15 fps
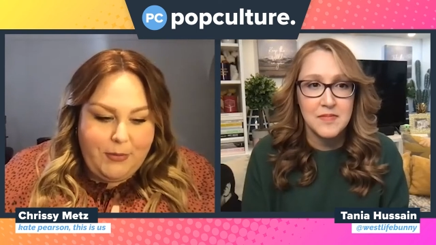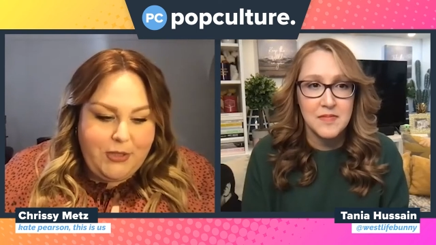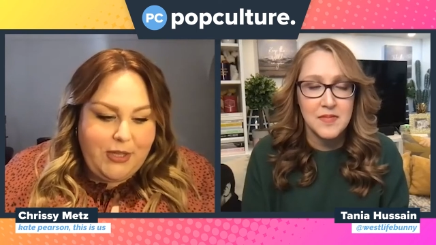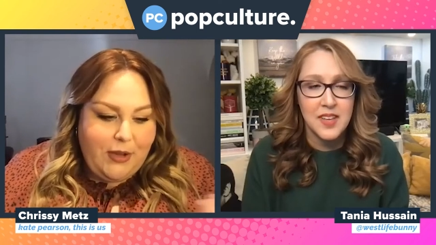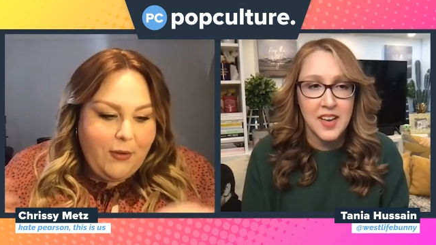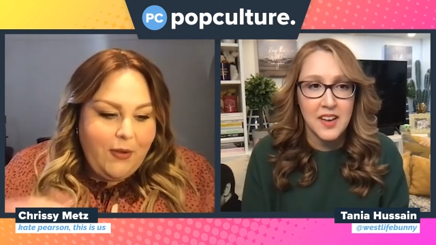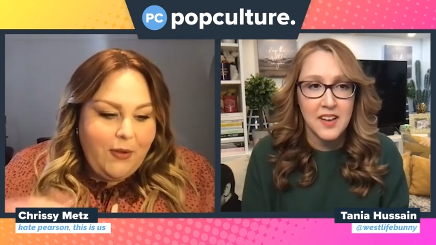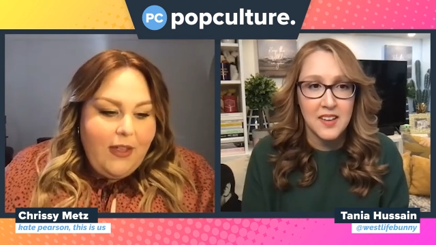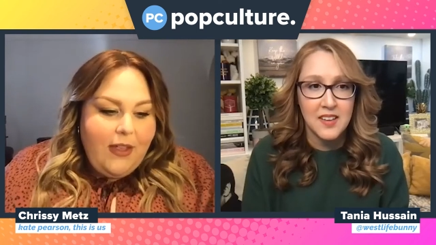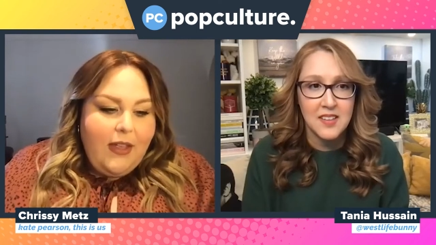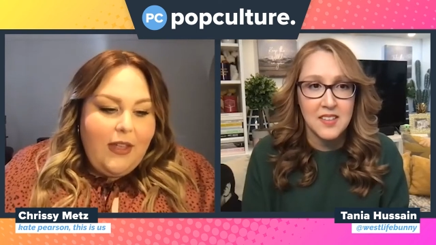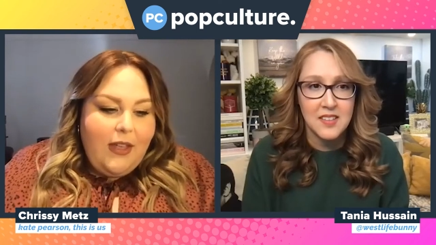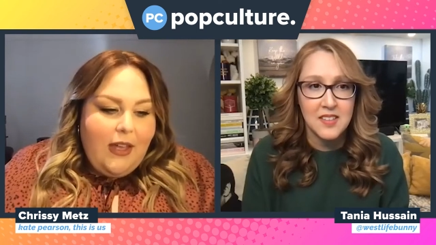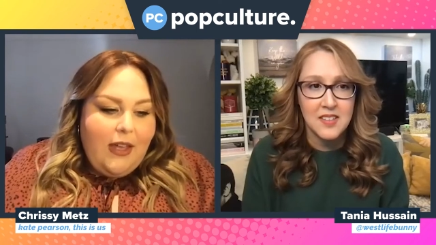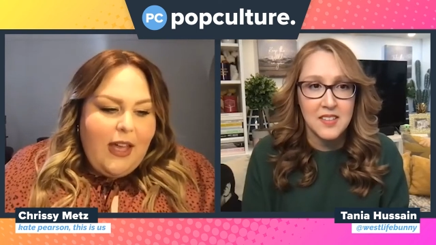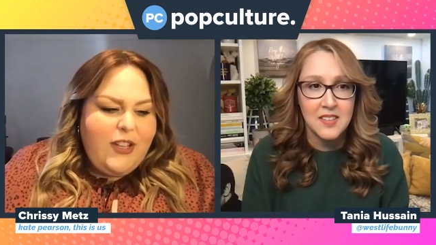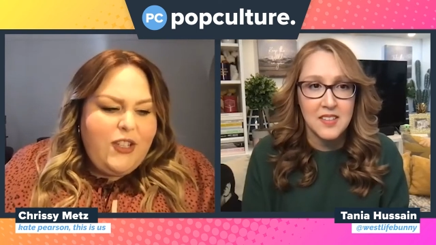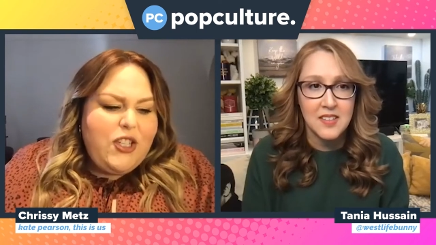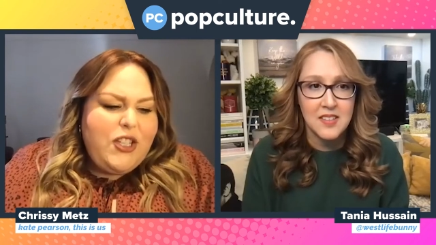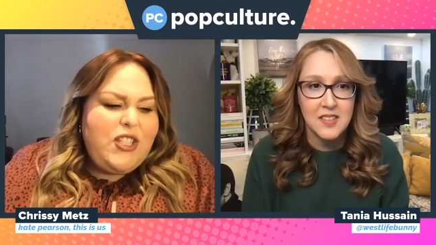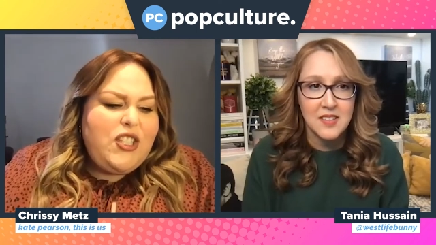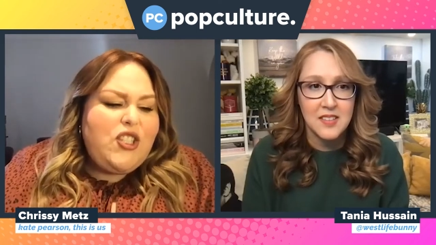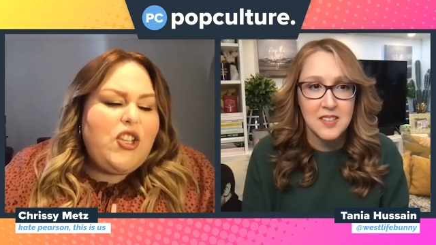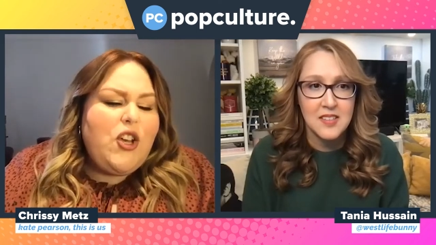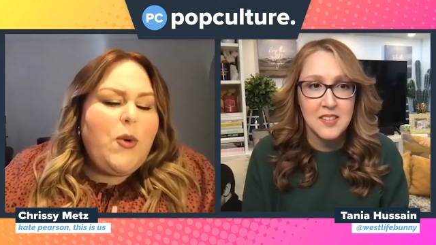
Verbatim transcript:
Speaker 1: So it's just so